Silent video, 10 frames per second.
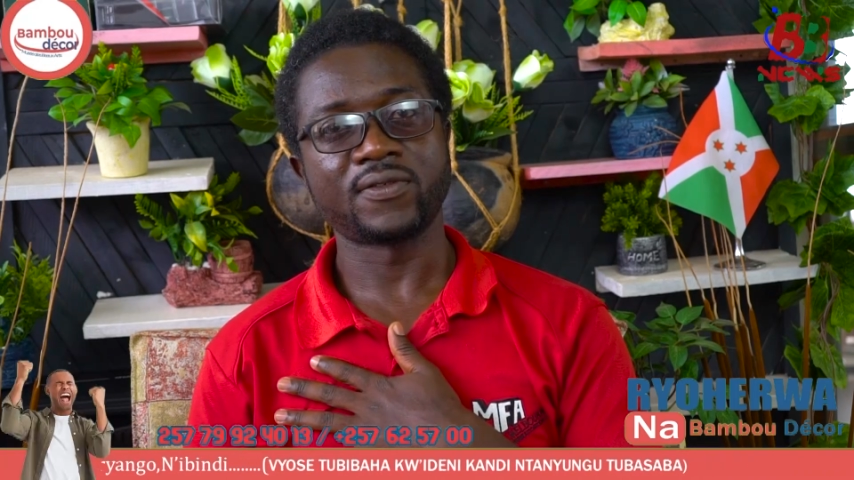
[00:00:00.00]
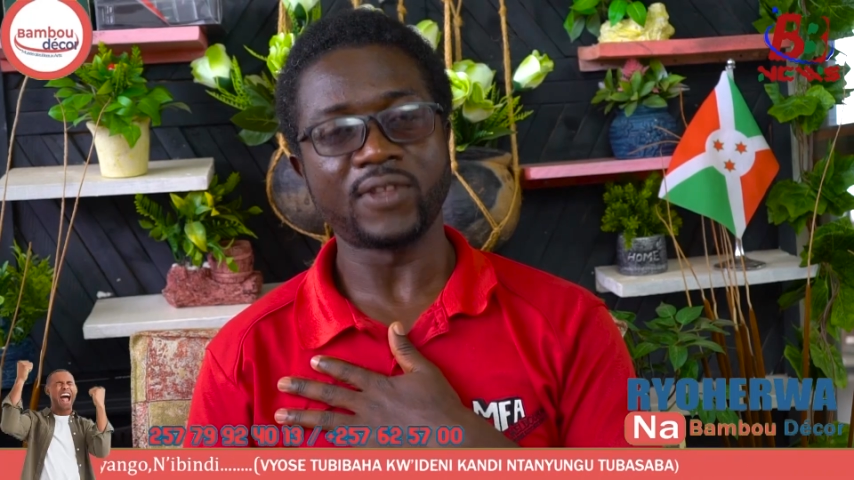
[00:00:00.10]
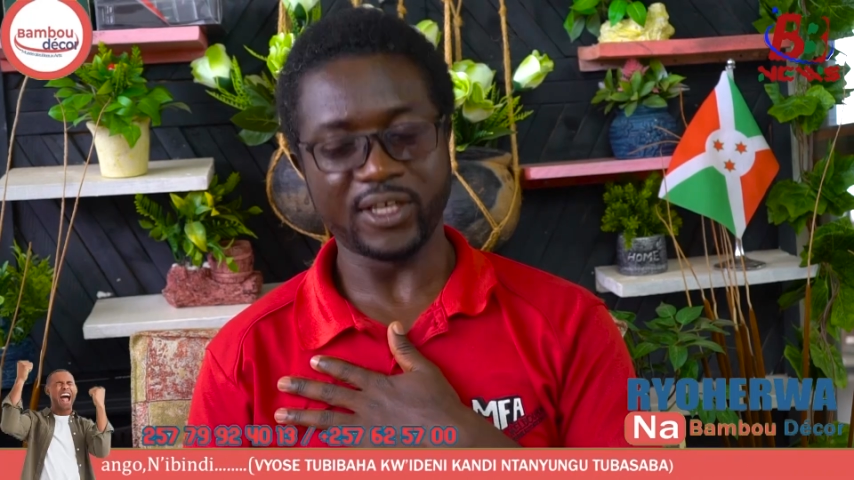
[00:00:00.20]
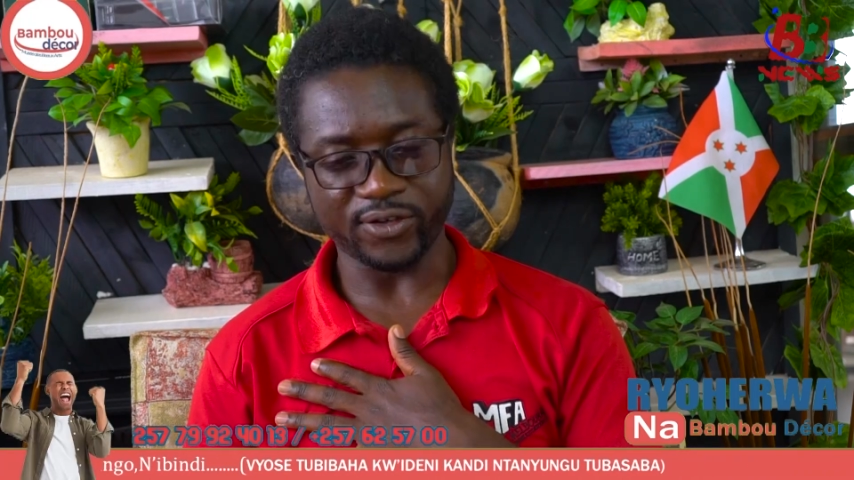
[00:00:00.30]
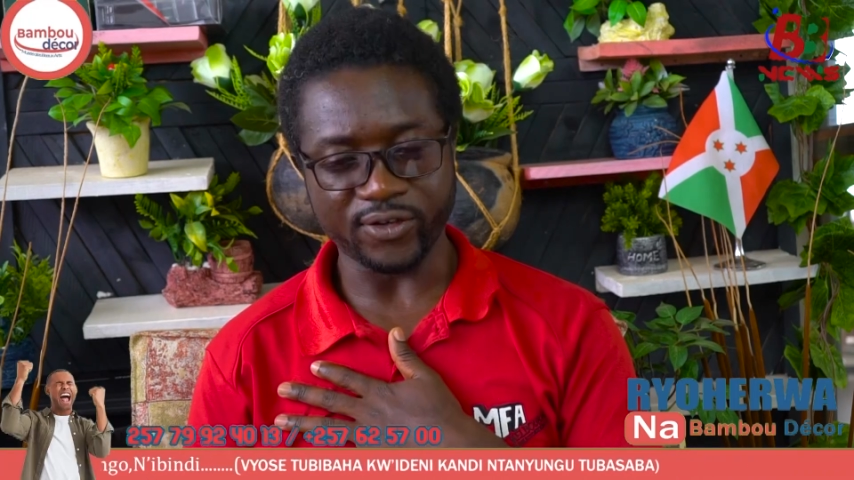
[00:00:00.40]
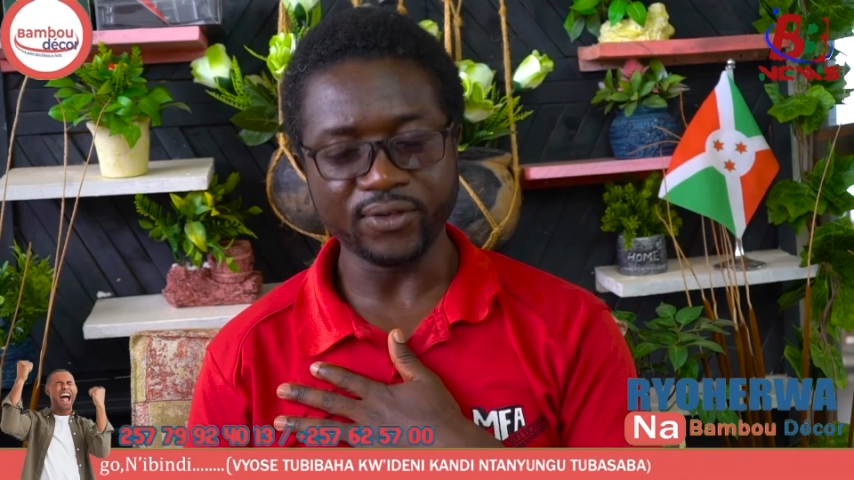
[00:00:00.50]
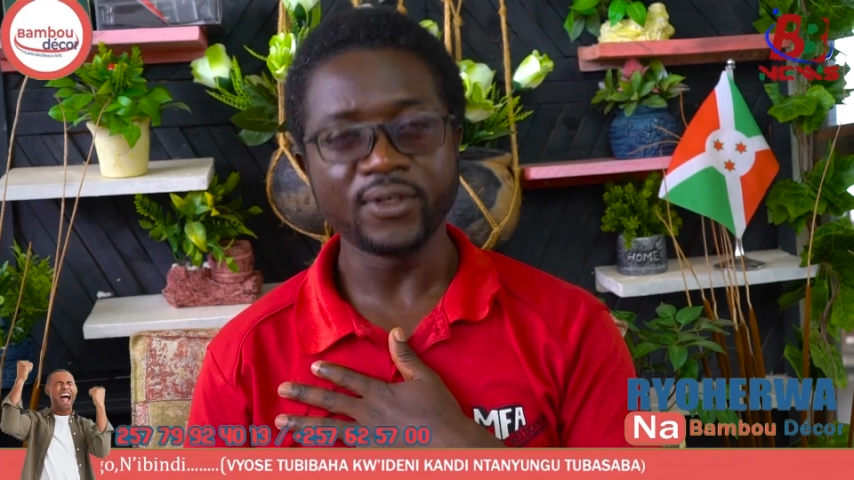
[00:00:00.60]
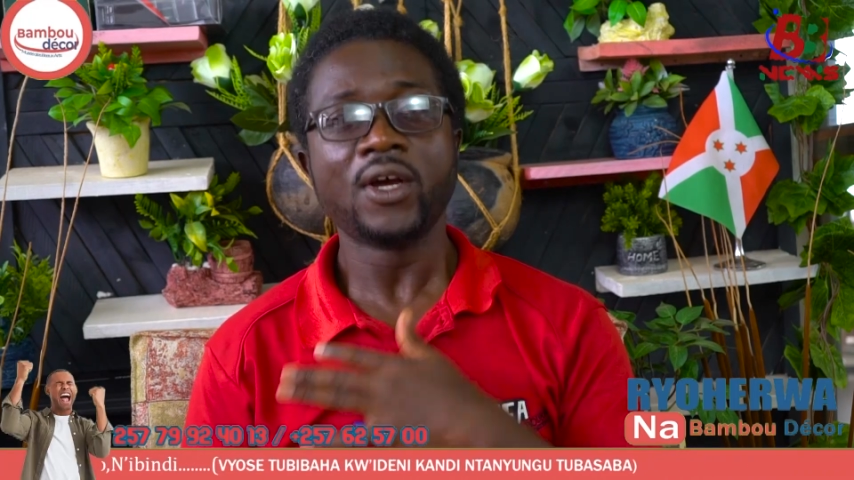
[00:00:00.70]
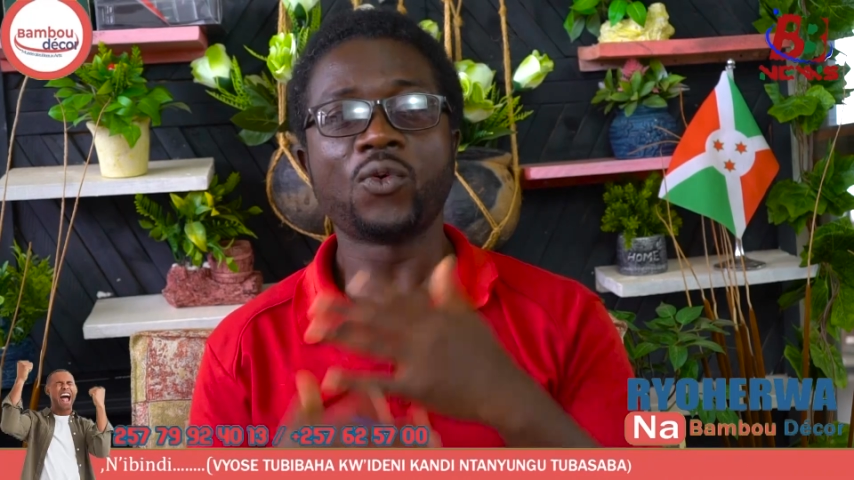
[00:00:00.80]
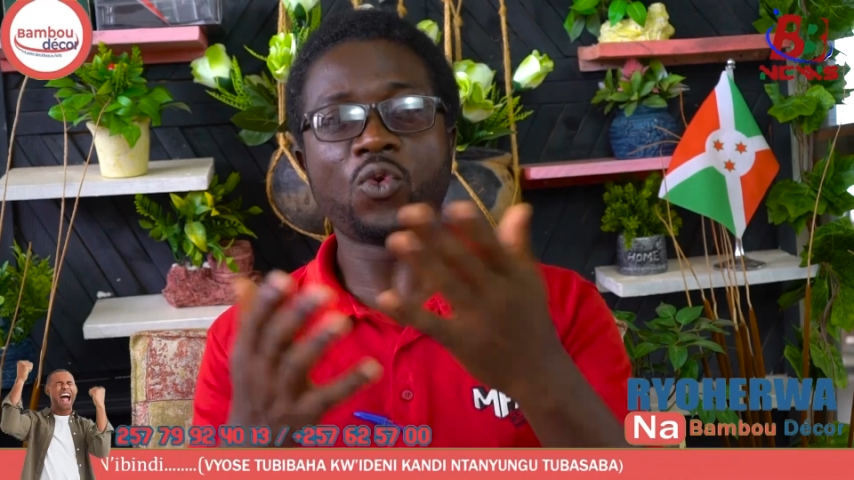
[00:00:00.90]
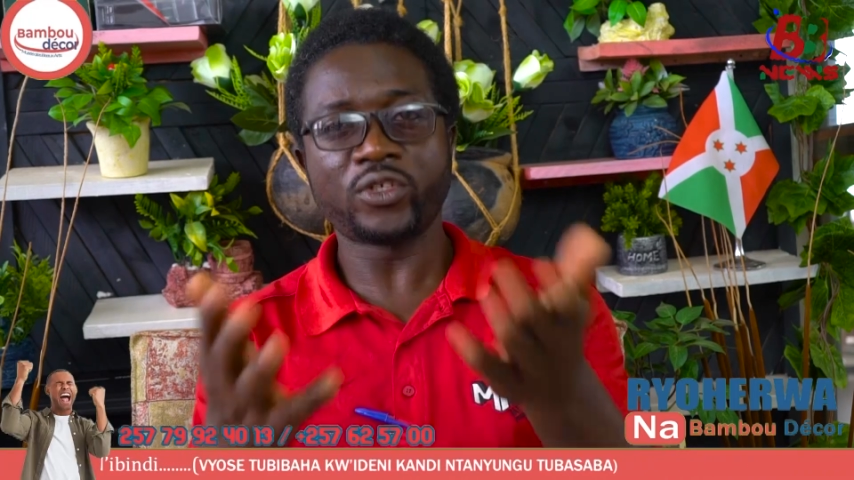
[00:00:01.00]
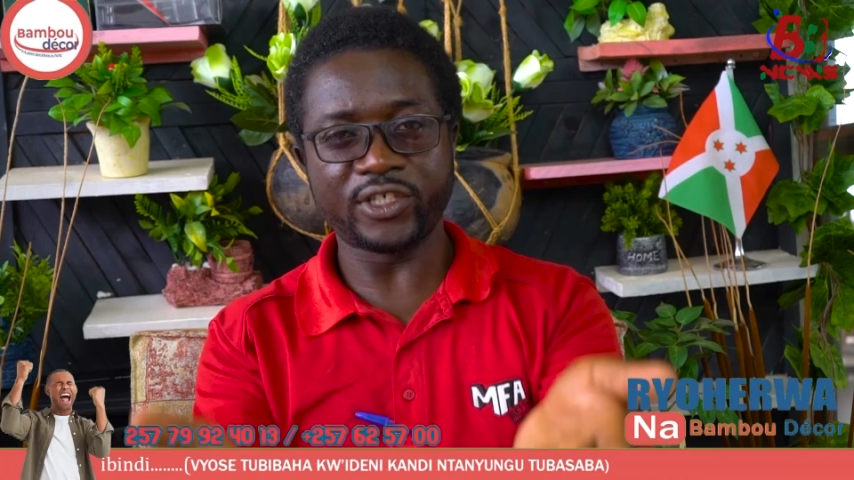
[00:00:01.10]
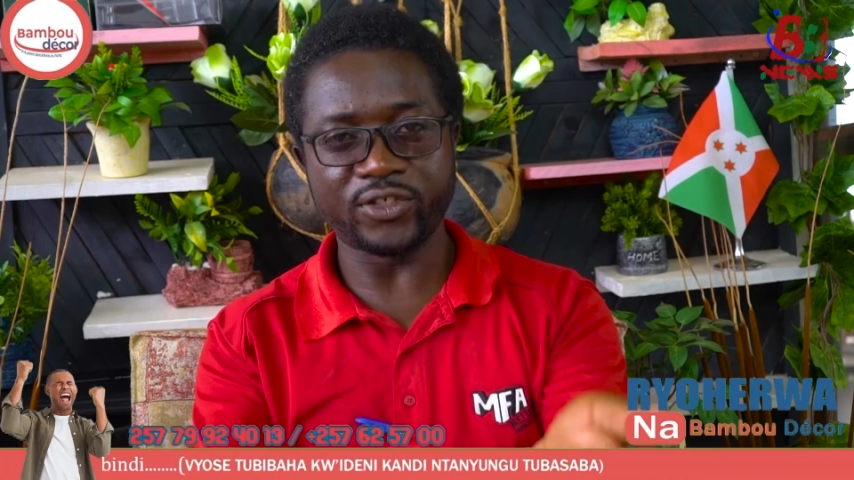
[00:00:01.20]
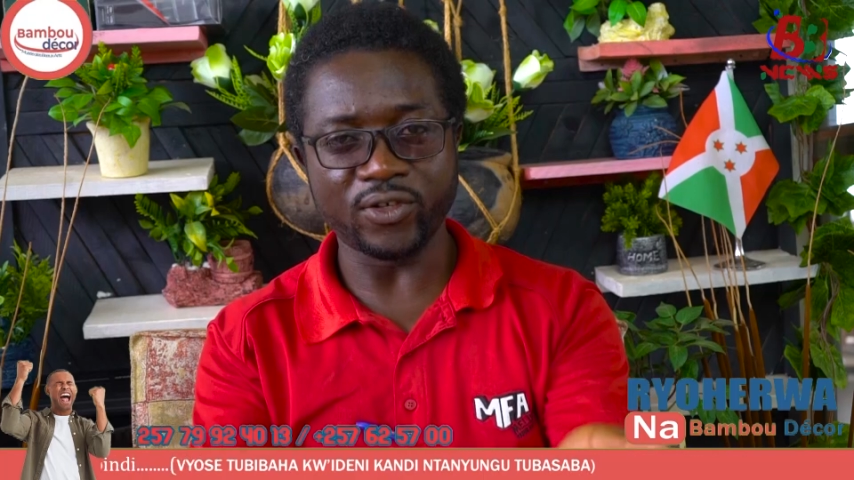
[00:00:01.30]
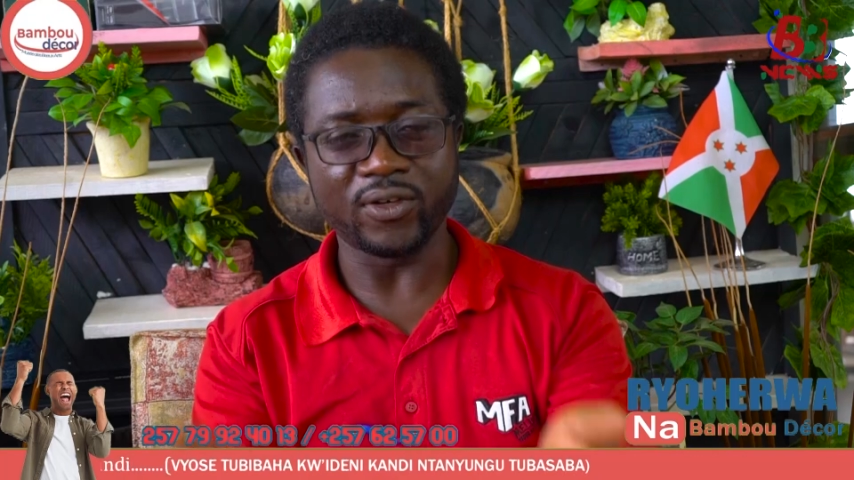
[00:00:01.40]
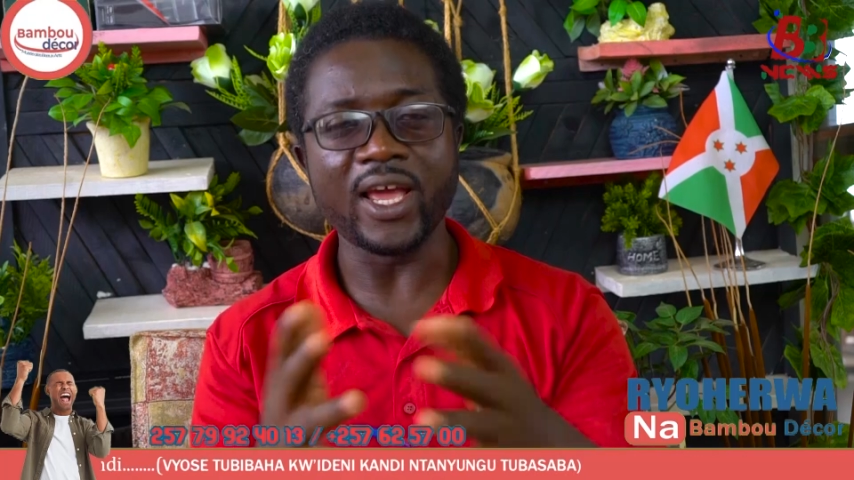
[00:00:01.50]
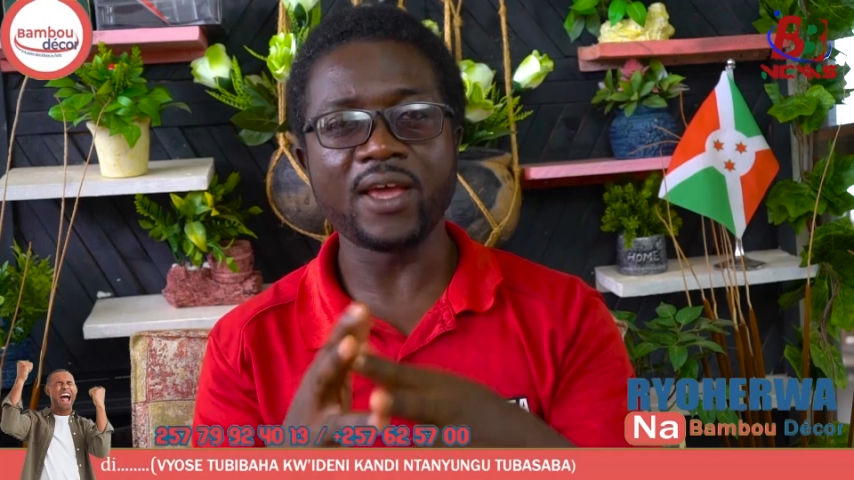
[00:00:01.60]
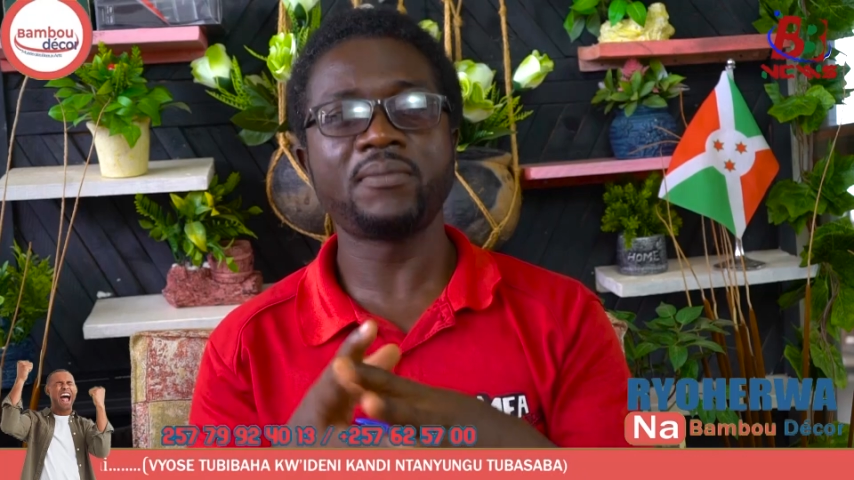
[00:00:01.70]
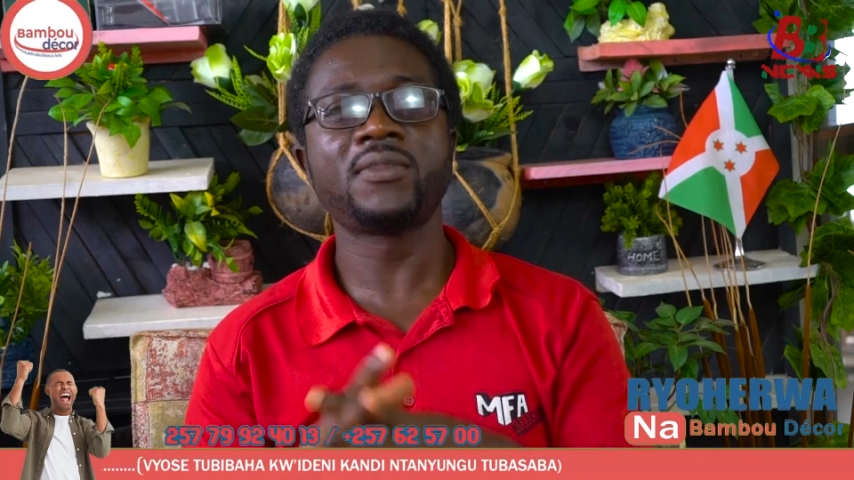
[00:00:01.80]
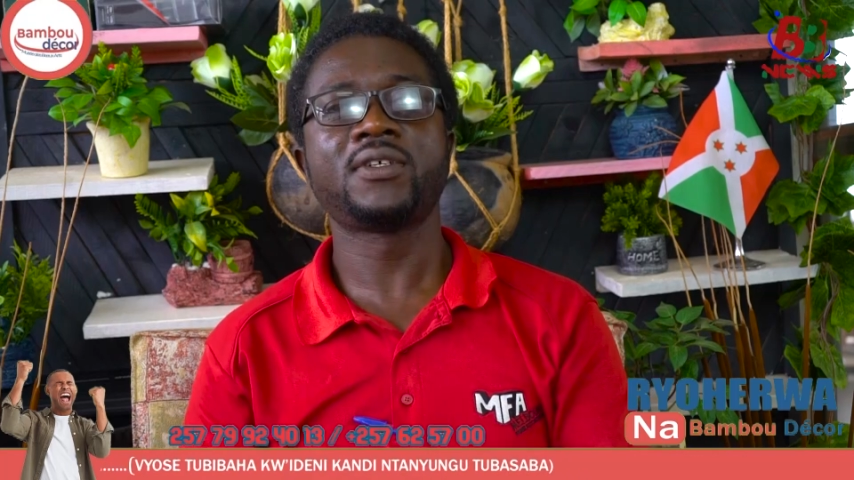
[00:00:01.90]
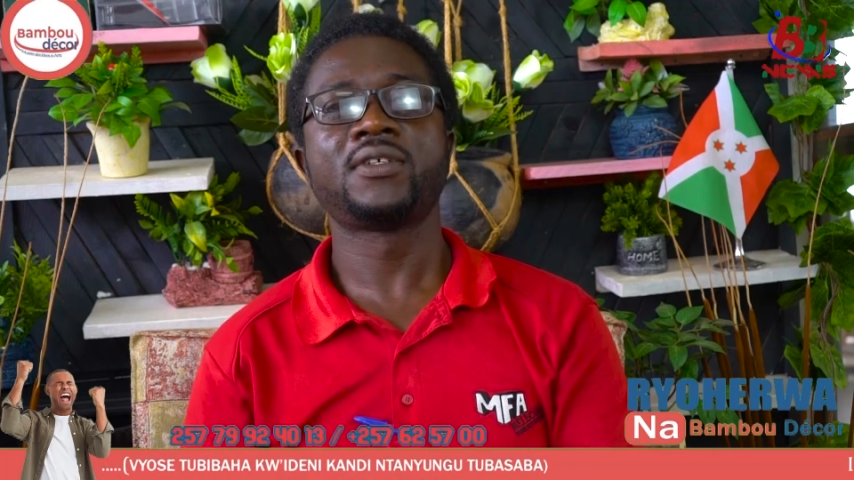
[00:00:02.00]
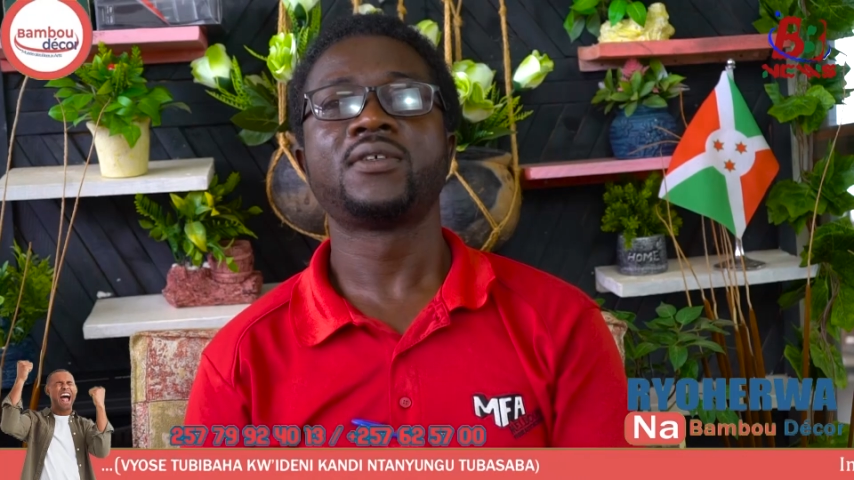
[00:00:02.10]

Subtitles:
Thank you. What is your name?